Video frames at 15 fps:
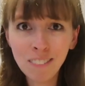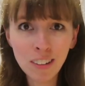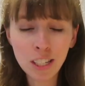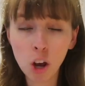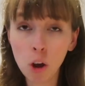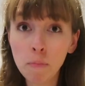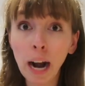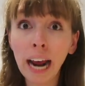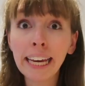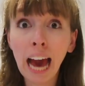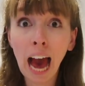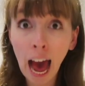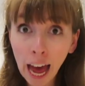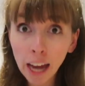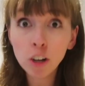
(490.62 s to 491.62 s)
episode, but I
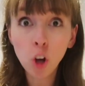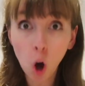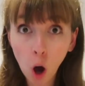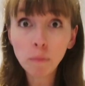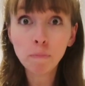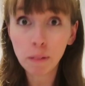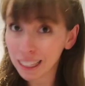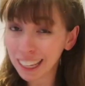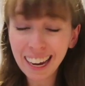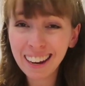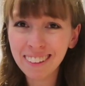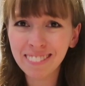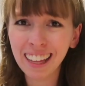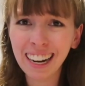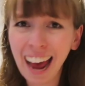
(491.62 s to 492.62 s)
cannot
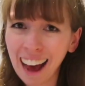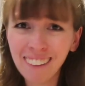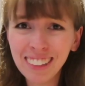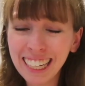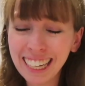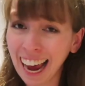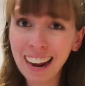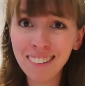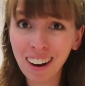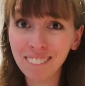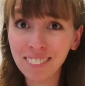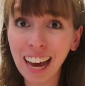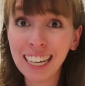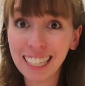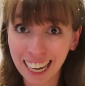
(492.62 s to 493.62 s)
believe that Amity gave
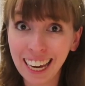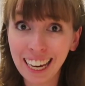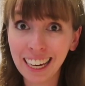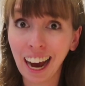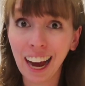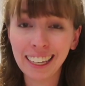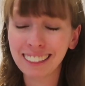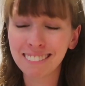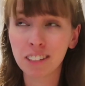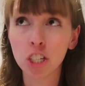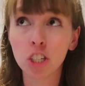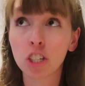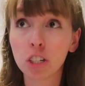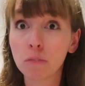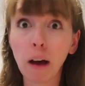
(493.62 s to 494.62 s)
up that key.
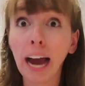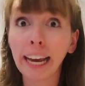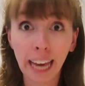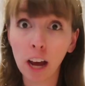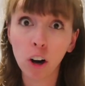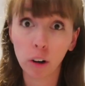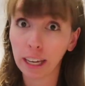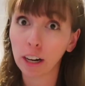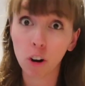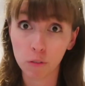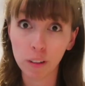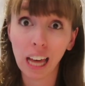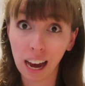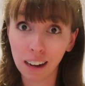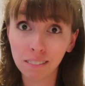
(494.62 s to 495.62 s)
I cannot get
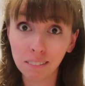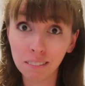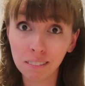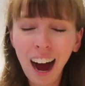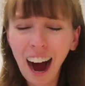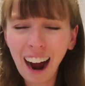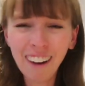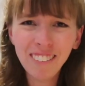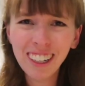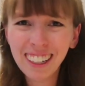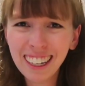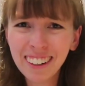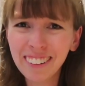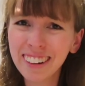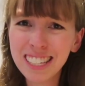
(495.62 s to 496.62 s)
over that. I'm
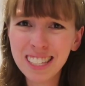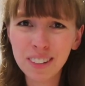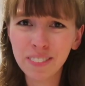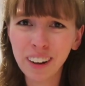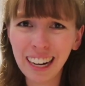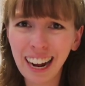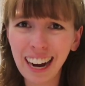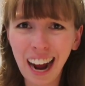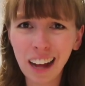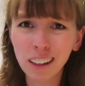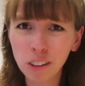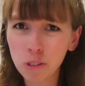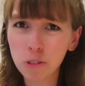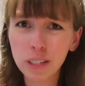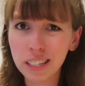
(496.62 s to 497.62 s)
really curious to find out
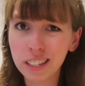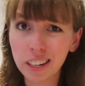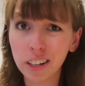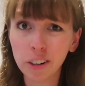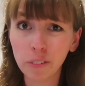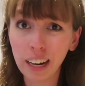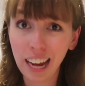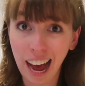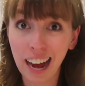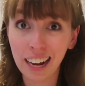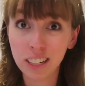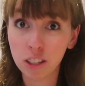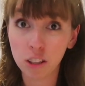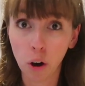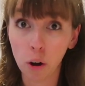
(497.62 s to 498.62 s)
how Luce is going to
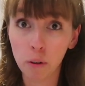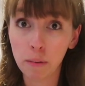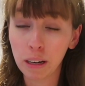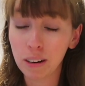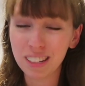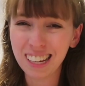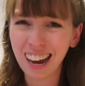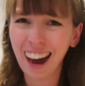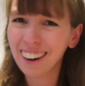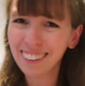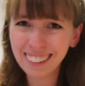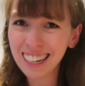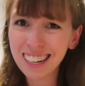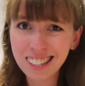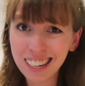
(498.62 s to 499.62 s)
react, though, because I don't
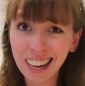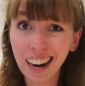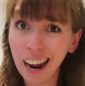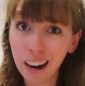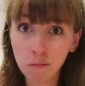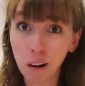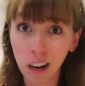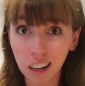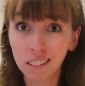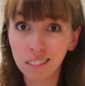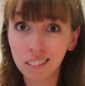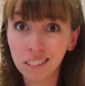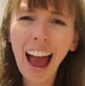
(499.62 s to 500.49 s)
think it's going to end well.